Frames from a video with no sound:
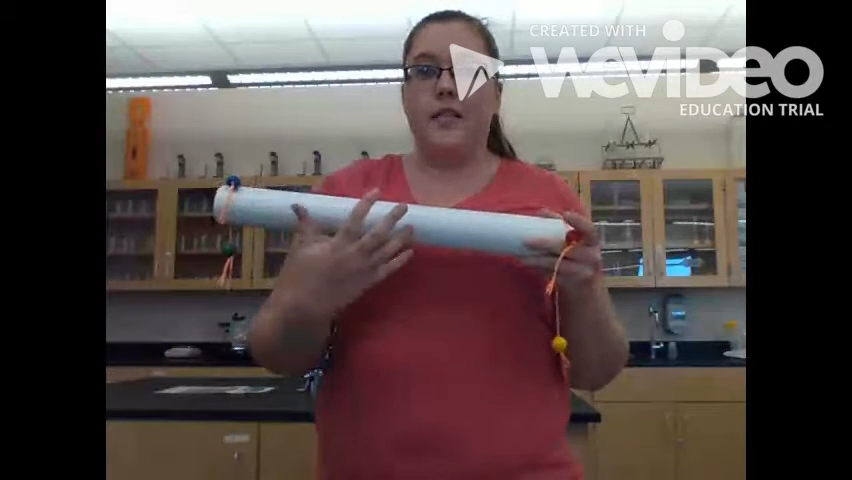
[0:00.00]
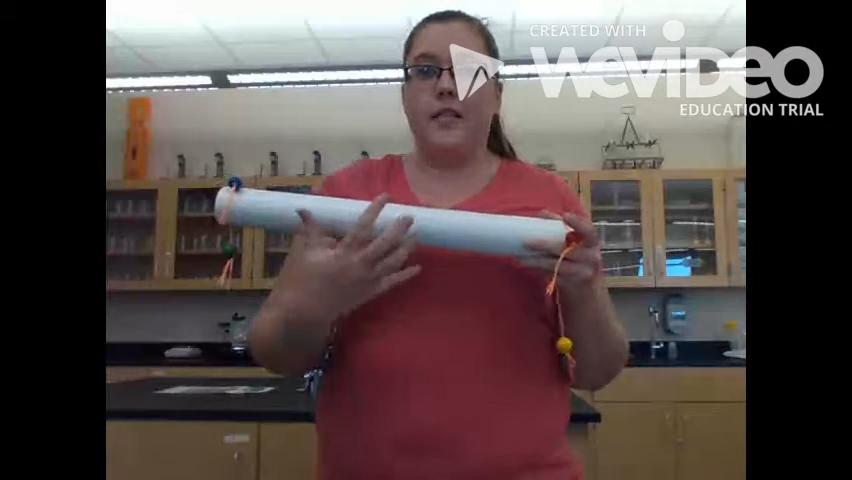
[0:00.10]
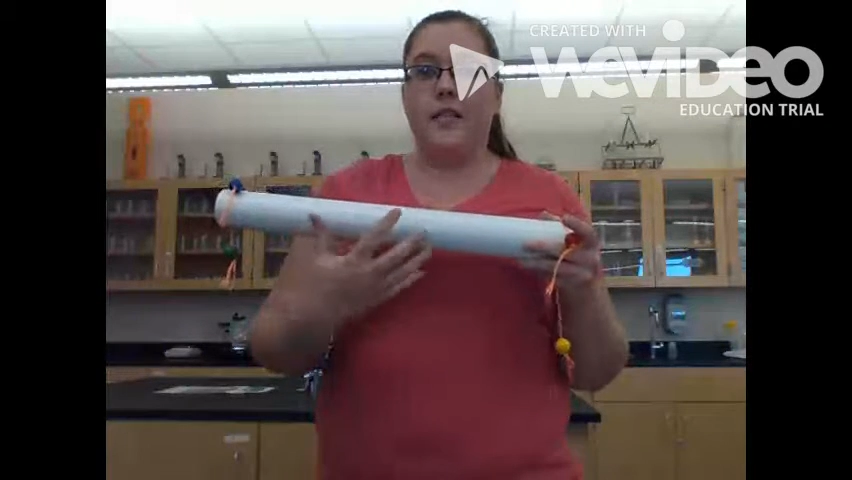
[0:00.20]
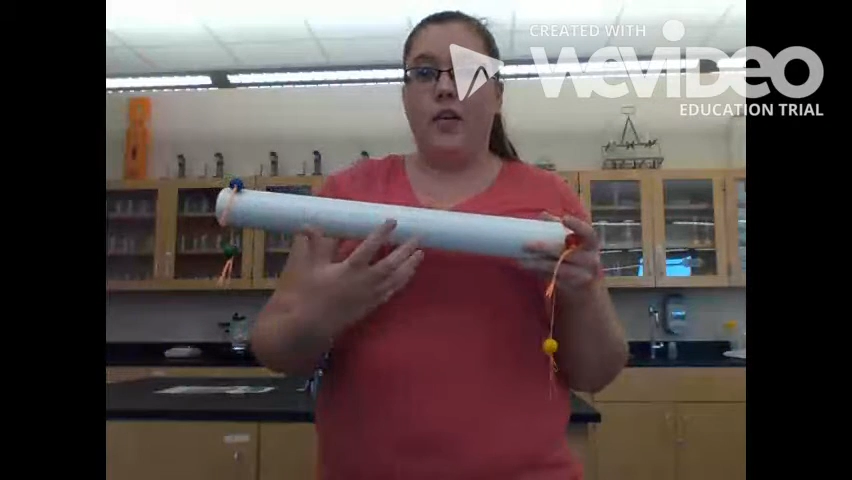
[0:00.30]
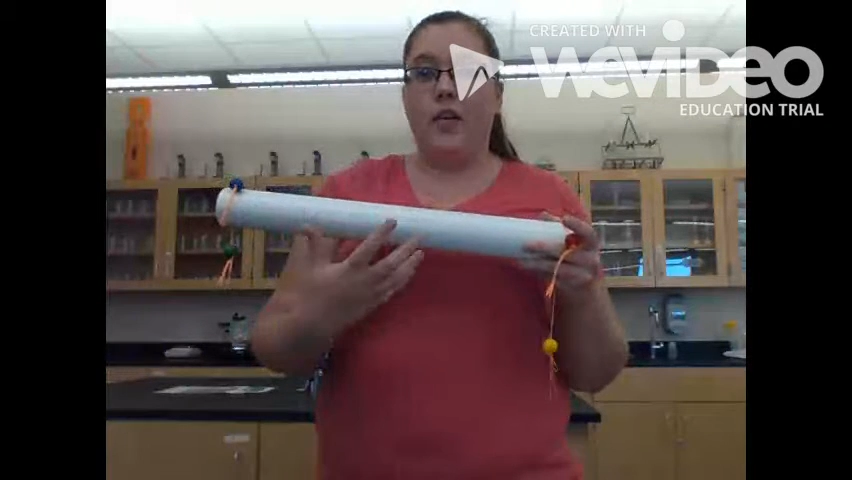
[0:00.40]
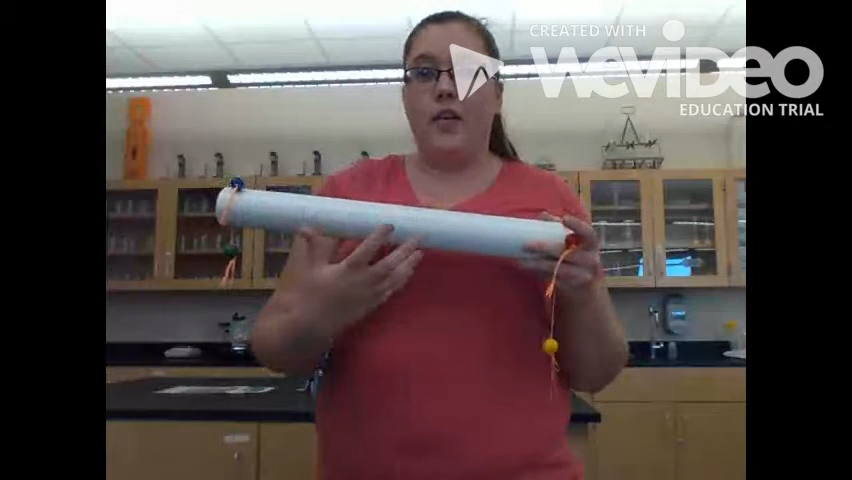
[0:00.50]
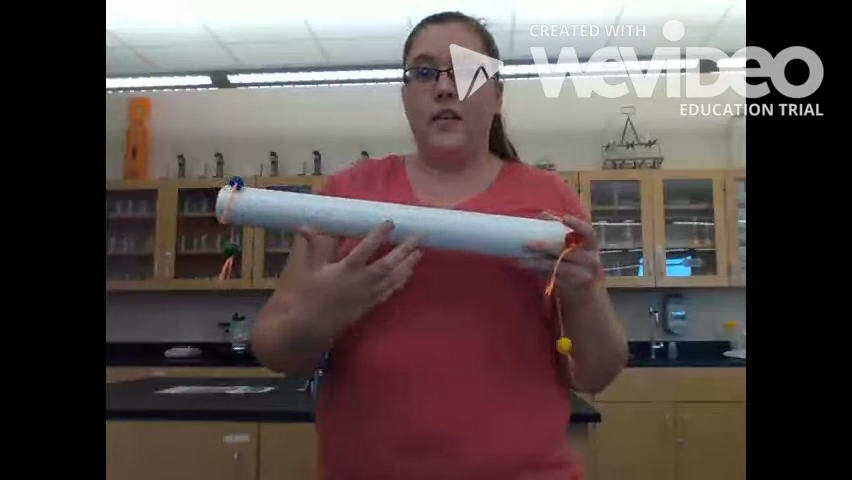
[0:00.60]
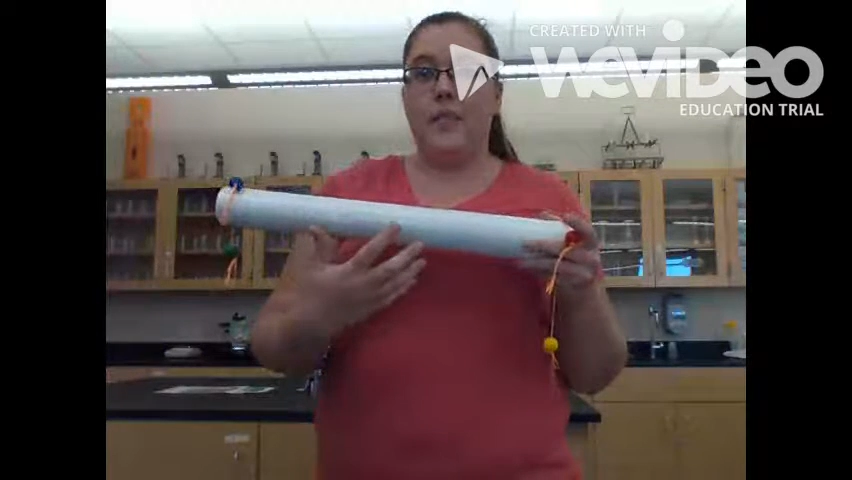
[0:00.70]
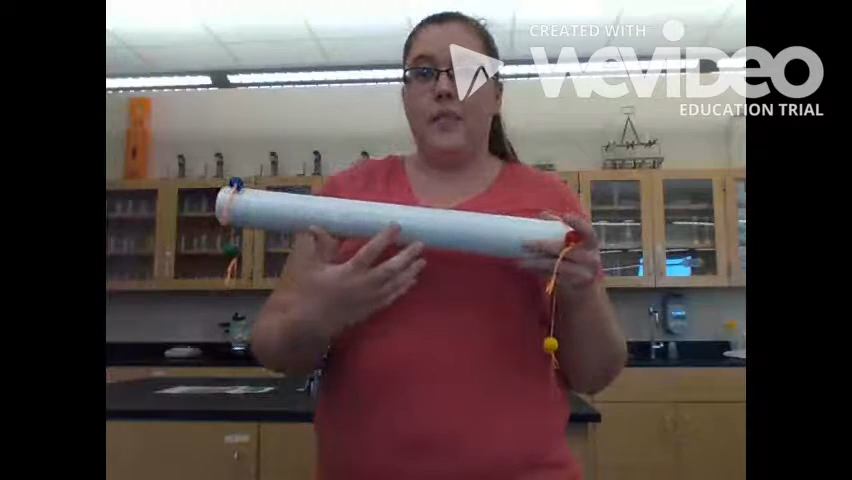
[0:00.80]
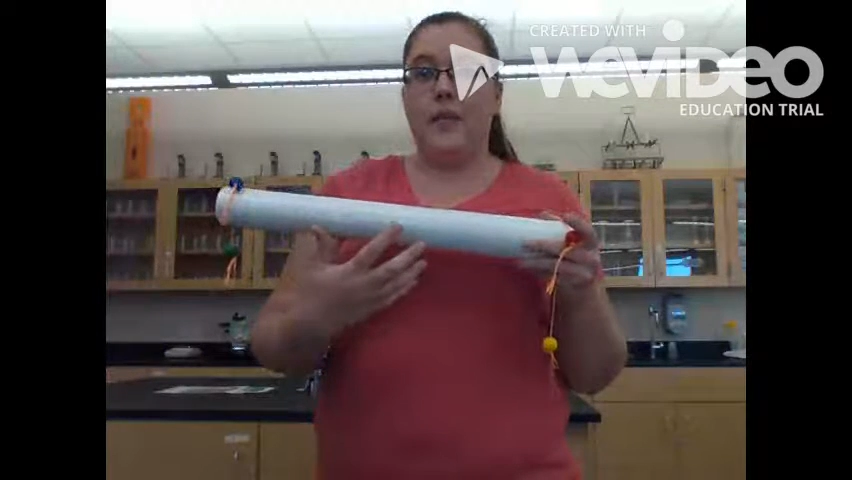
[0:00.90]

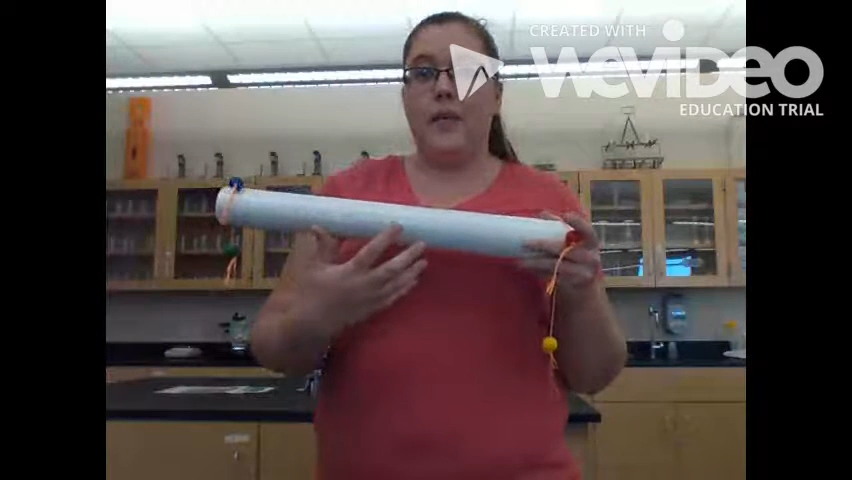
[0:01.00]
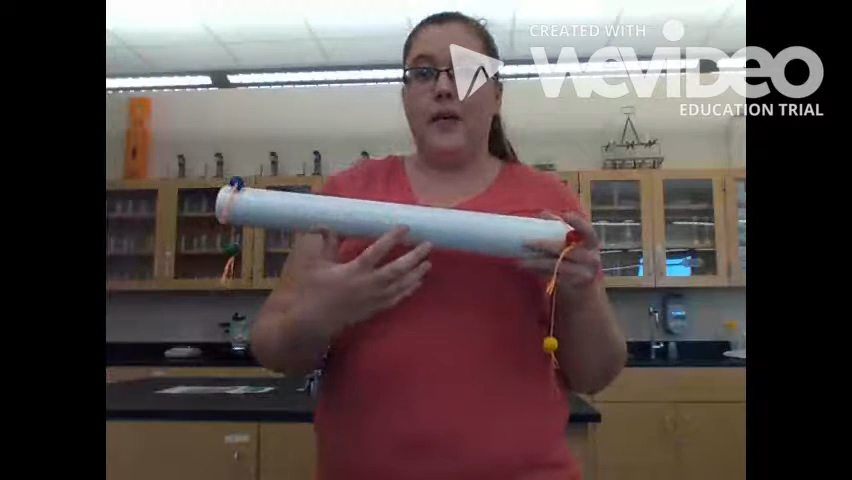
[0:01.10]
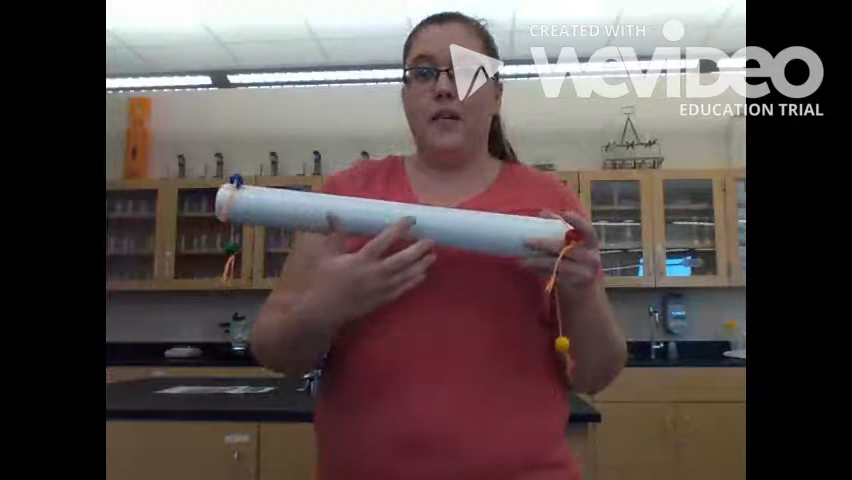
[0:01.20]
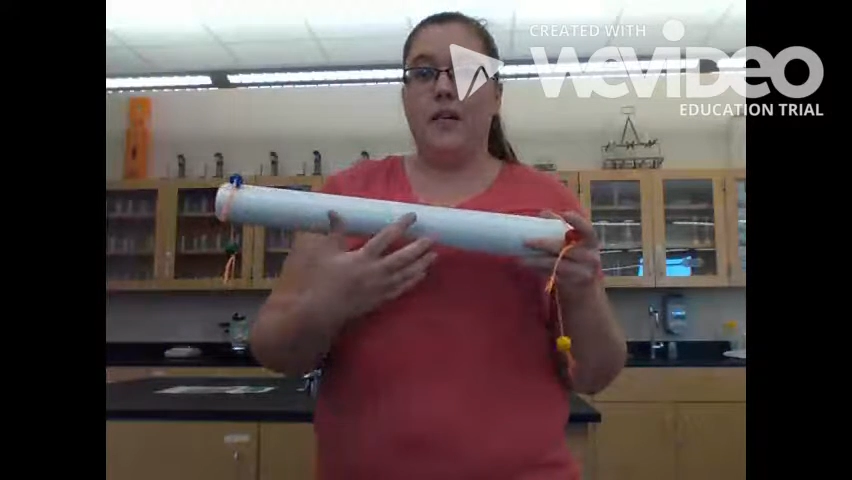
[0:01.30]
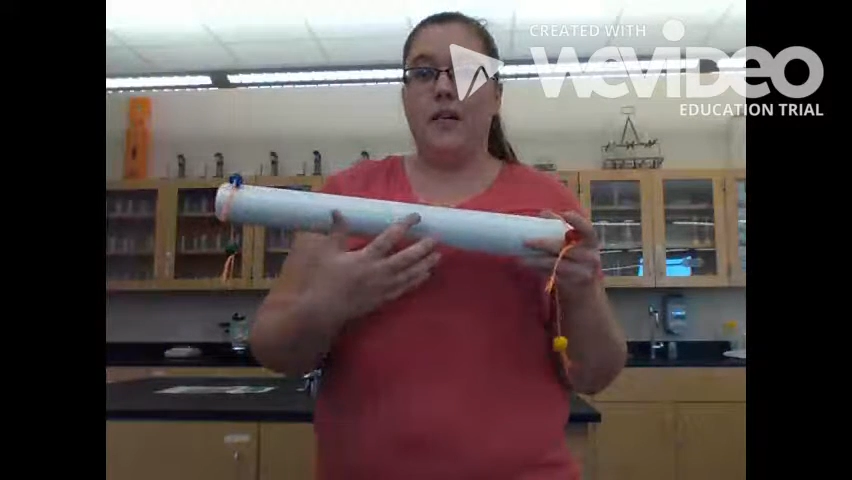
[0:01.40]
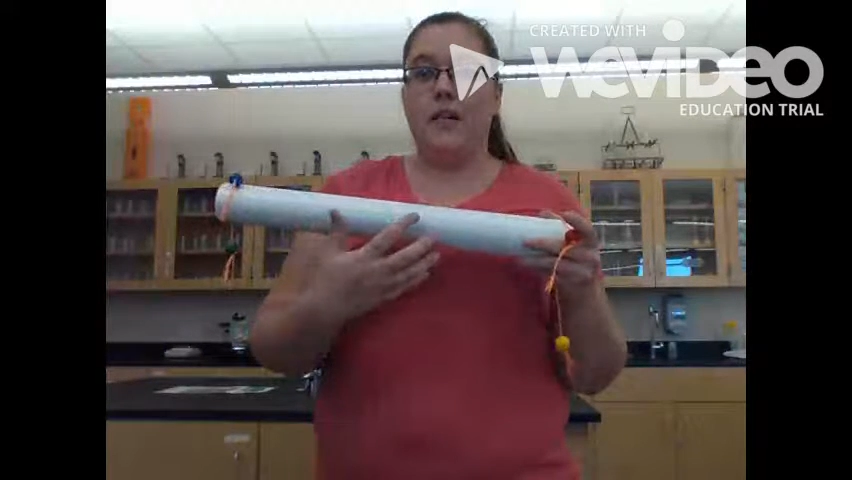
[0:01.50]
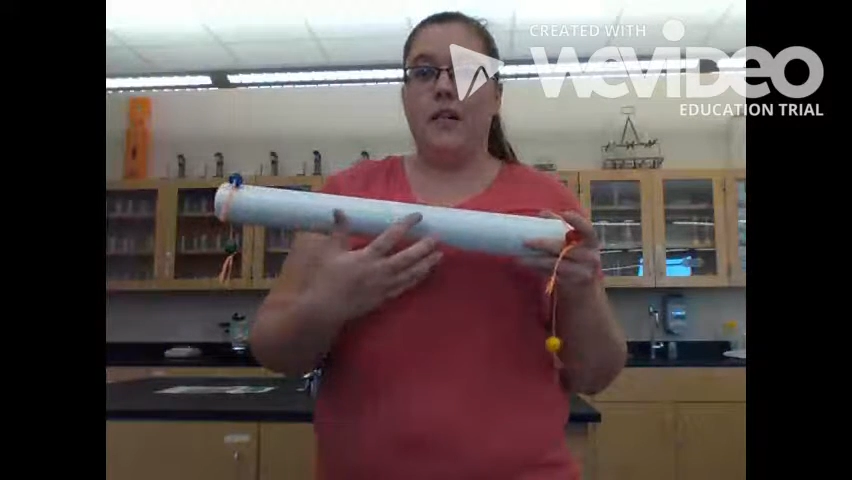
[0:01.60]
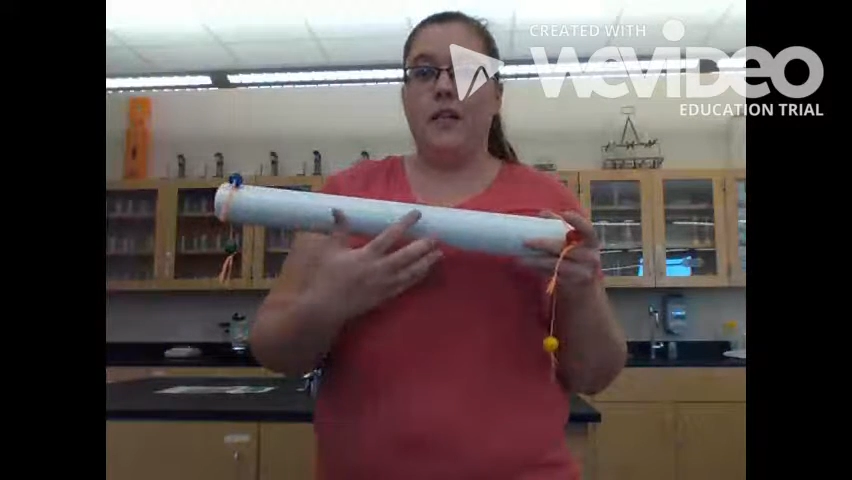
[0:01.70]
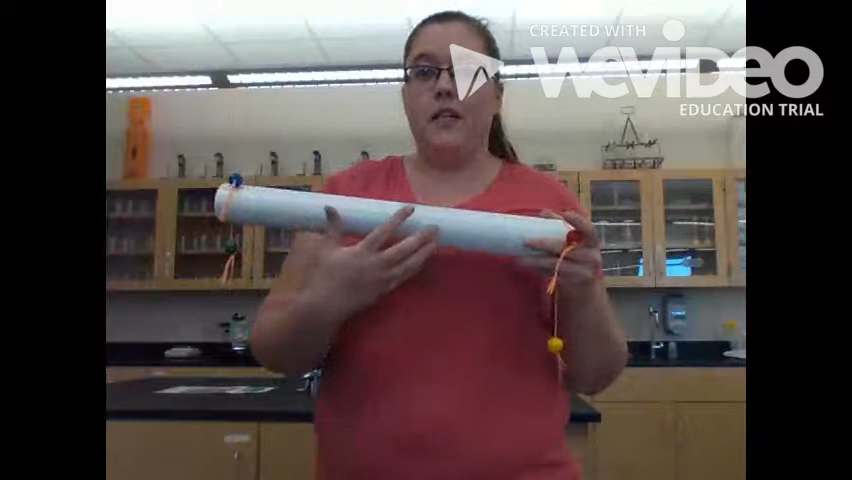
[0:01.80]
constructed depends on,